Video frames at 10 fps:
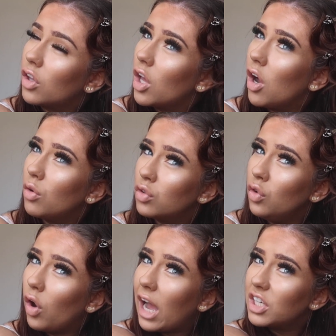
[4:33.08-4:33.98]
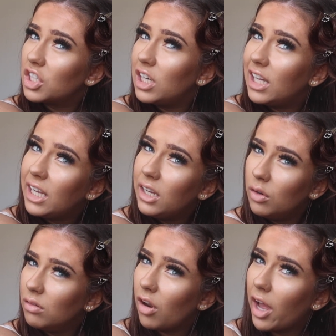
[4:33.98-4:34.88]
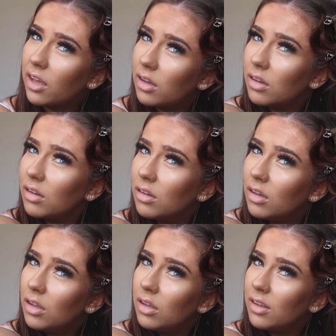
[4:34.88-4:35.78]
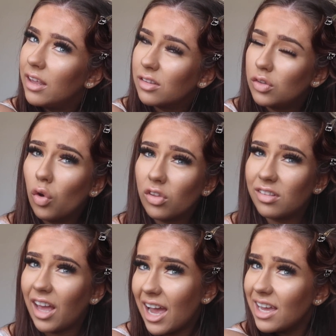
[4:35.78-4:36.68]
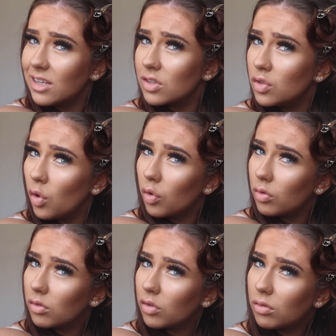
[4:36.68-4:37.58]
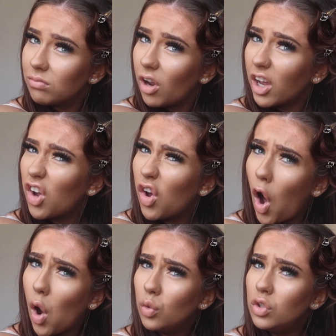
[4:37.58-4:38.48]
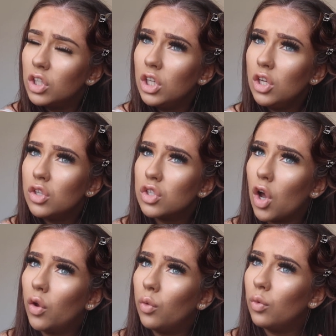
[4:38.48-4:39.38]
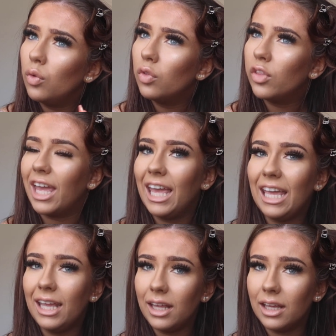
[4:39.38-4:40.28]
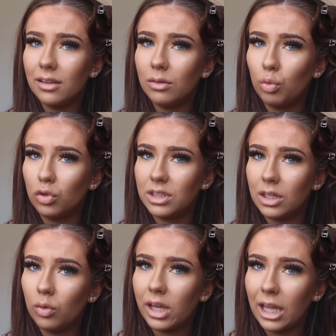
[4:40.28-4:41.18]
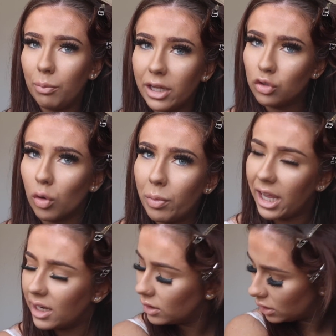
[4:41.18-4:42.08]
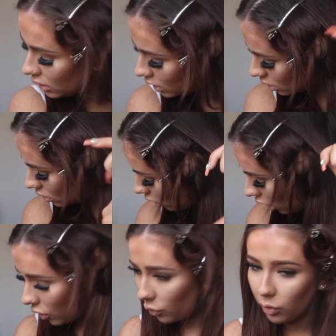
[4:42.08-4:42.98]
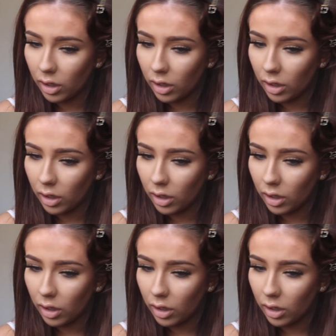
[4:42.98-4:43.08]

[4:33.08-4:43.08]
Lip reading: curl's not actually like, it's not set, it's not like cold, so the heat will still keep it dropping. So